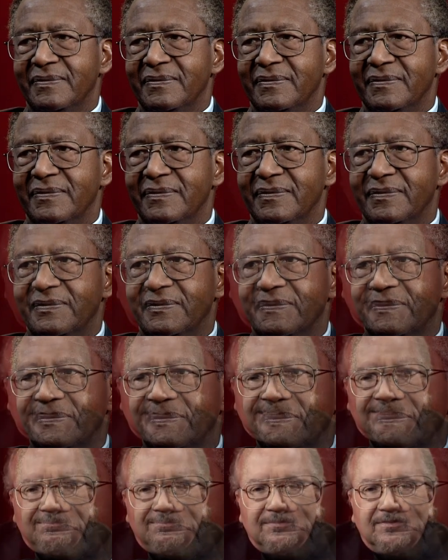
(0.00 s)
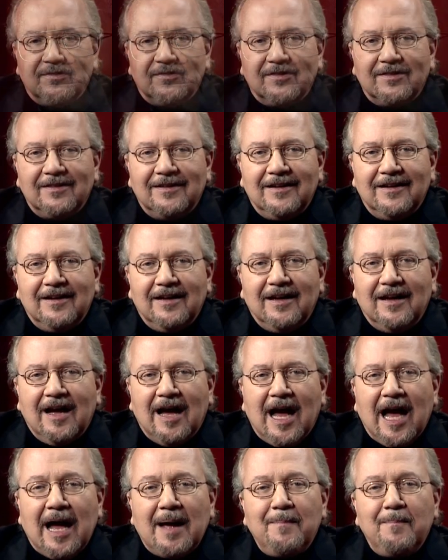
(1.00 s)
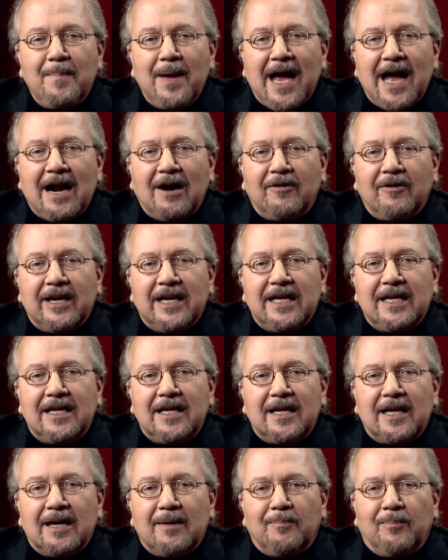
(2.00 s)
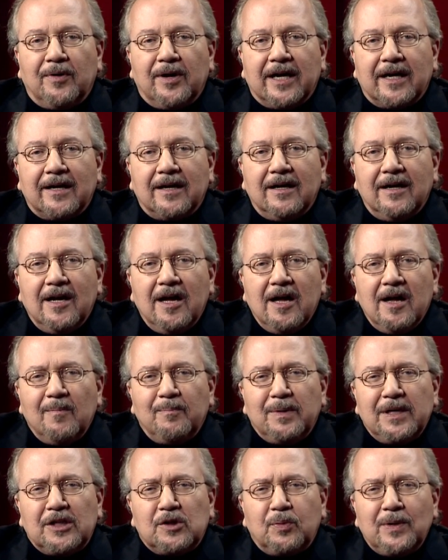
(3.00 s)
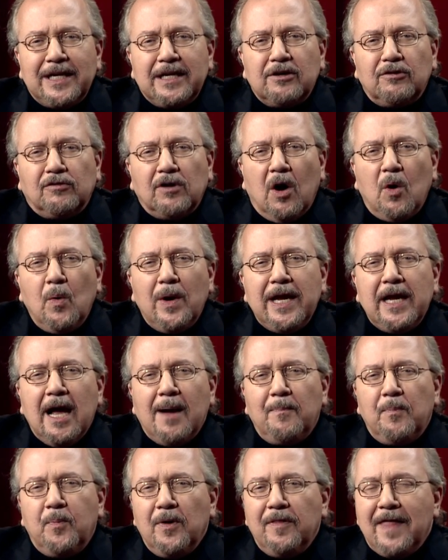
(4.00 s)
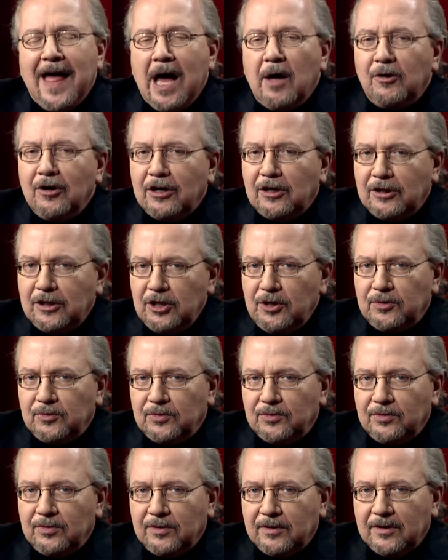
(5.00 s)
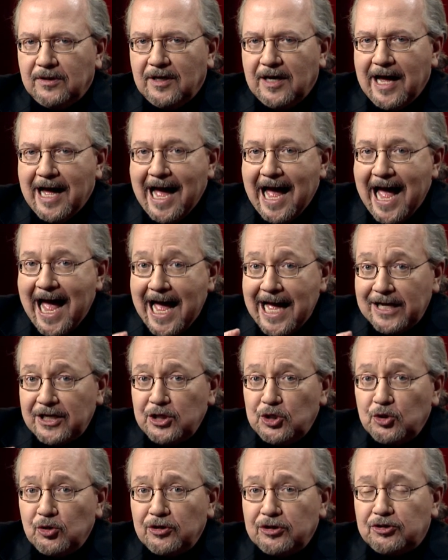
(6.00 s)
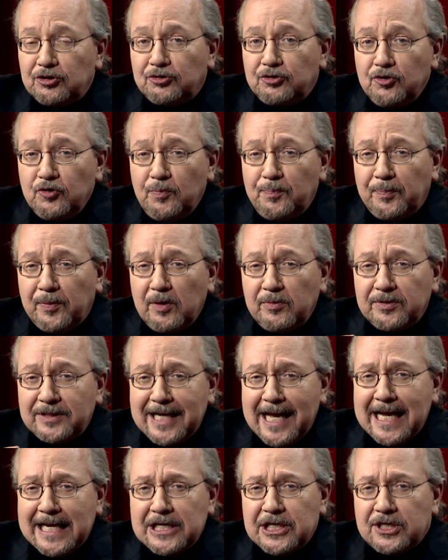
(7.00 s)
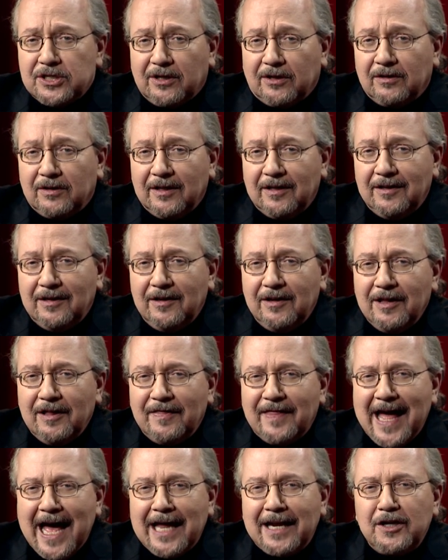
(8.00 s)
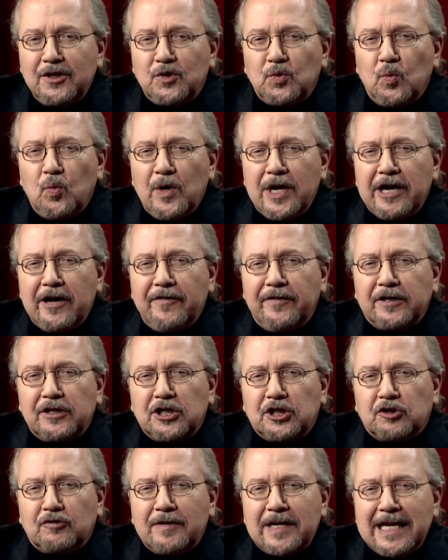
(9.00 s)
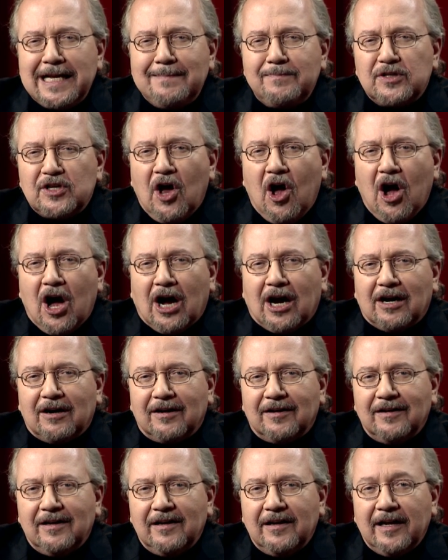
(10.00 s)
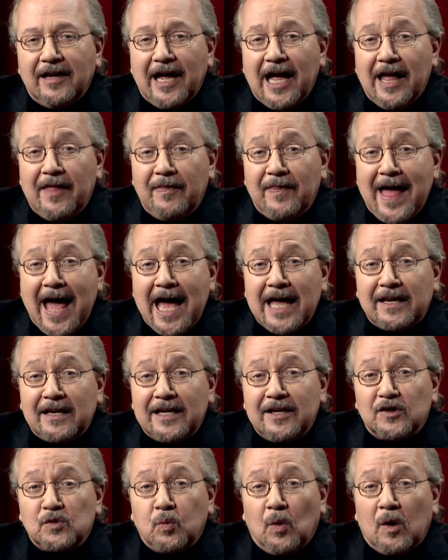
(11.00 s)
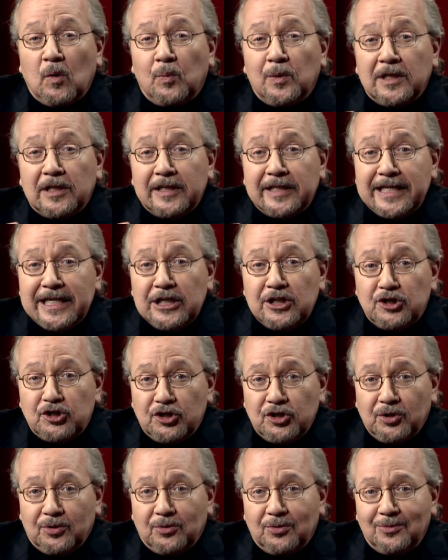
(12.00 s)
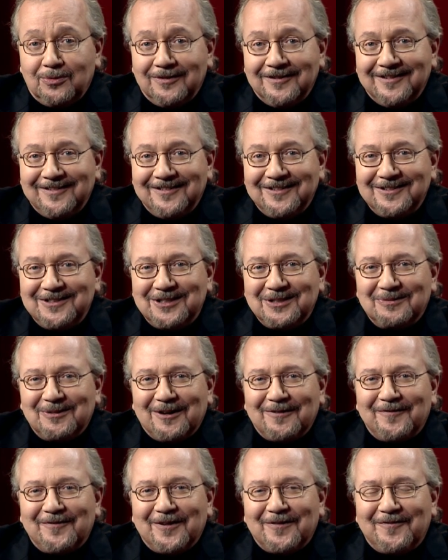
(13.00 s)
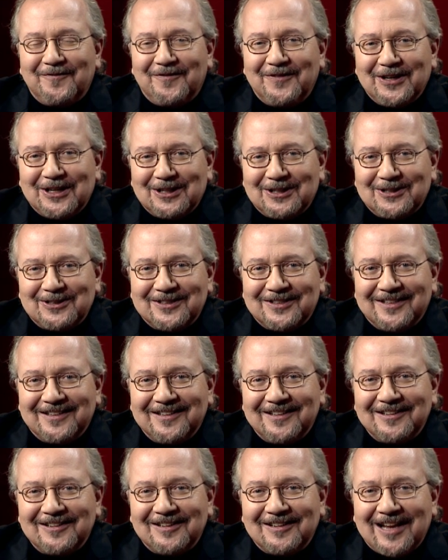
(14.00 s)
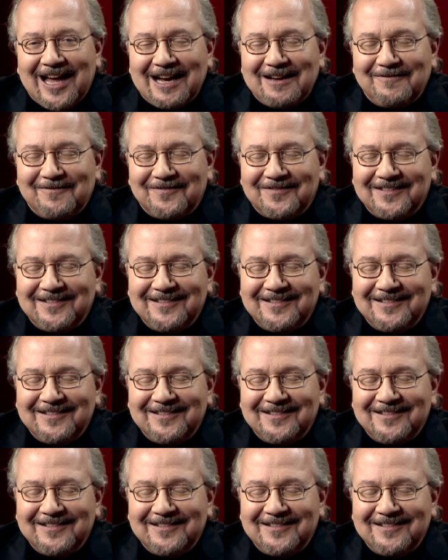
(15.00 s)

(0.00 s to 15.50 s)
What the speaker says: their dreams. I'm Barry Kibrick. Between growing up without a clue and your true potential, that is where the dreams are, and that is what will lead you to a fulfilled life.